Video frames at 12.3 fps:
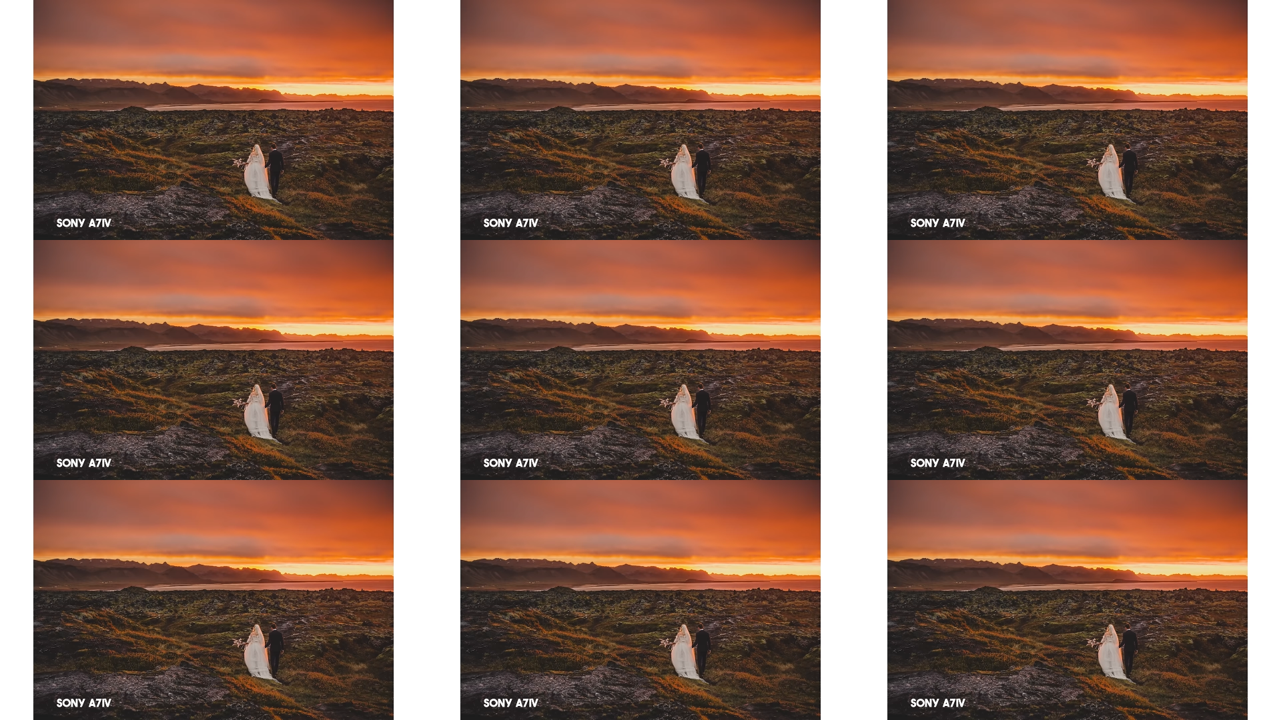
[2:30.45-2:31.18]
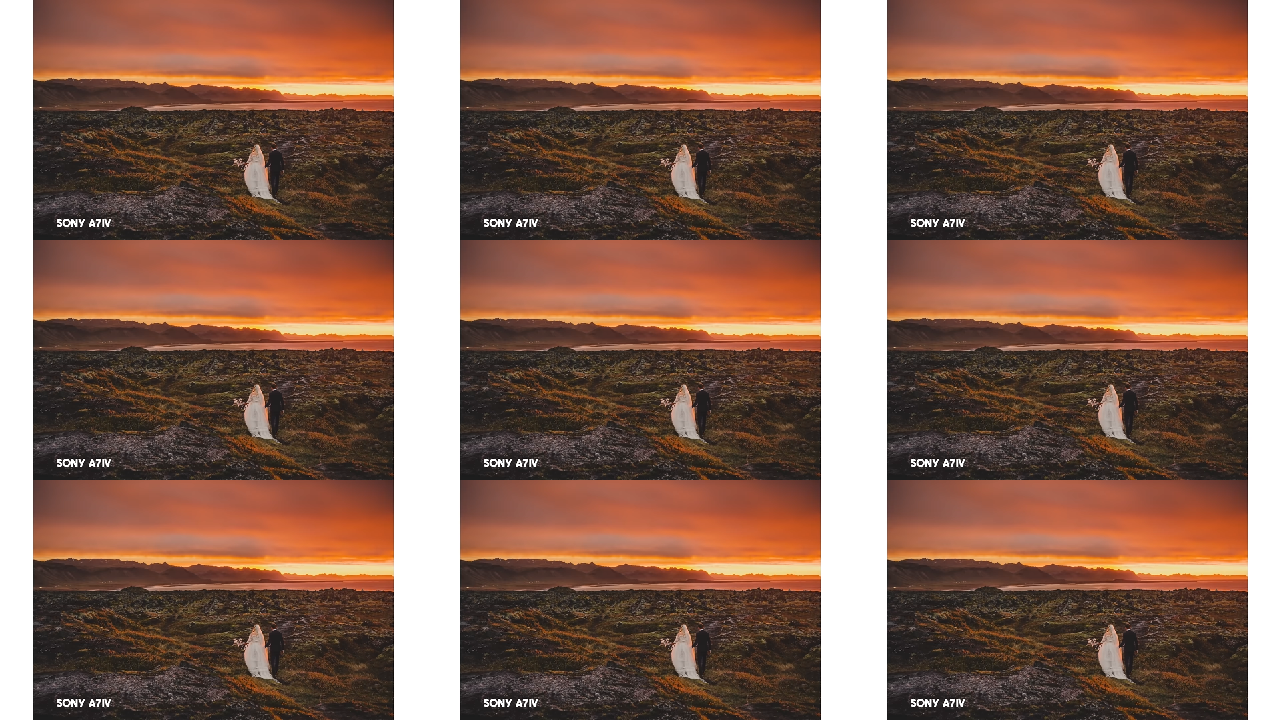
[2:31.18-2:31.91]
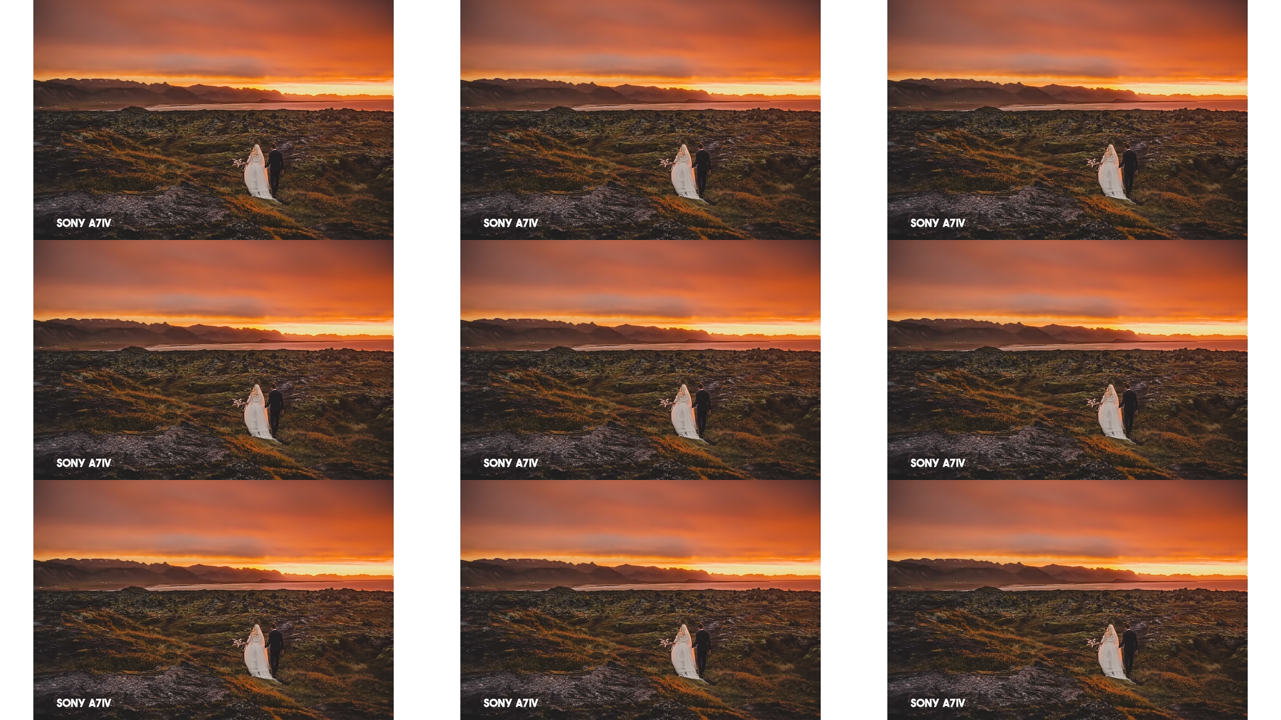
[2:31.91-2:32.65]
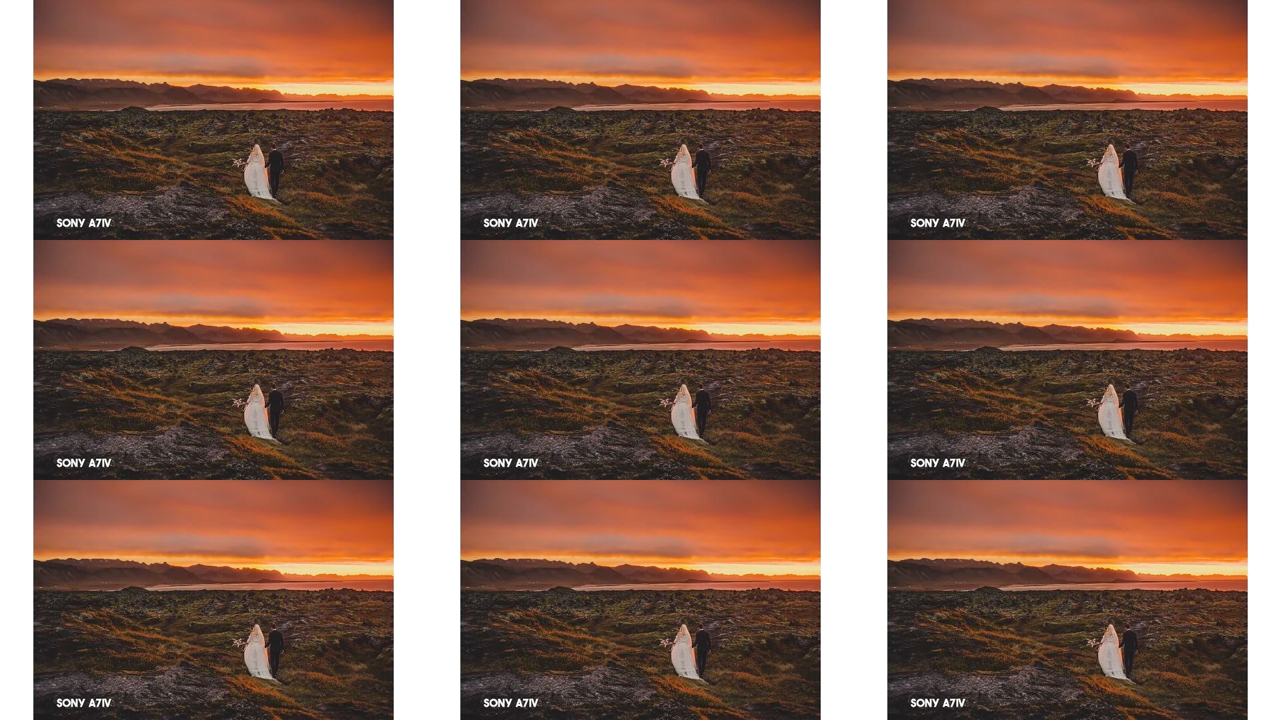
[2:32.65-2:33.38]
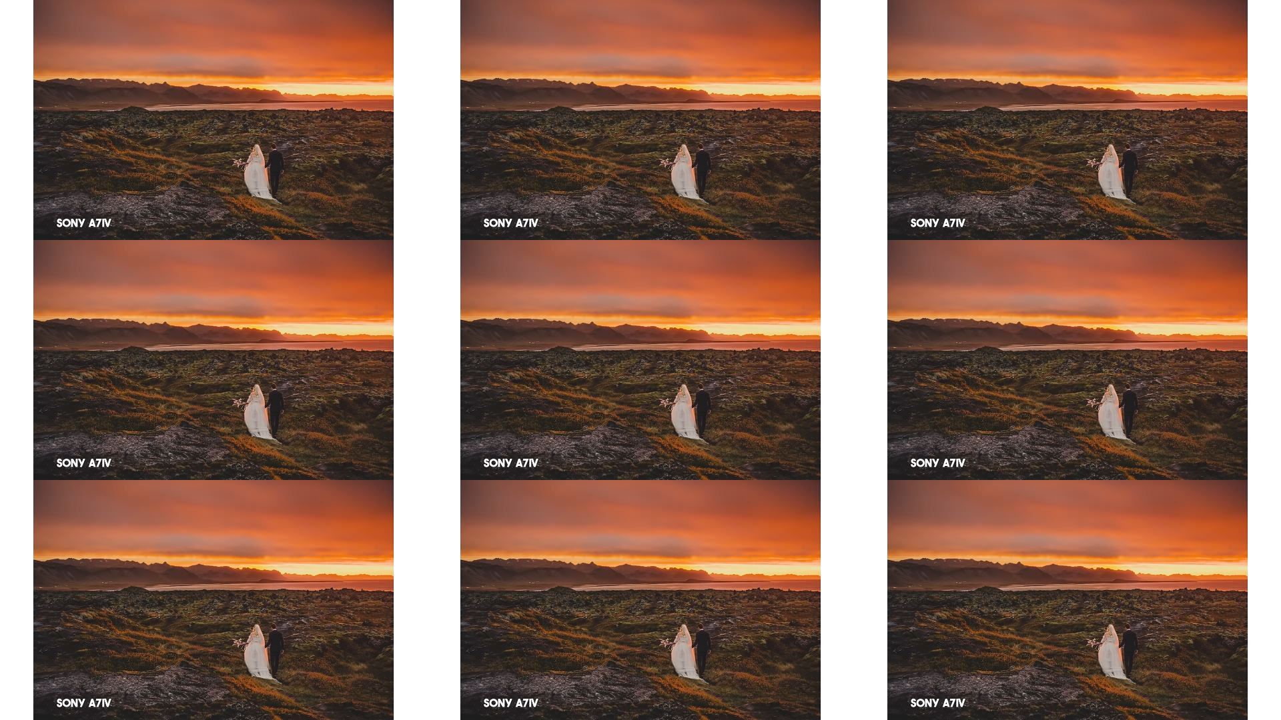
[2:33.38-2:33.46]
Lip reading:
Nobody's mouth can be seen.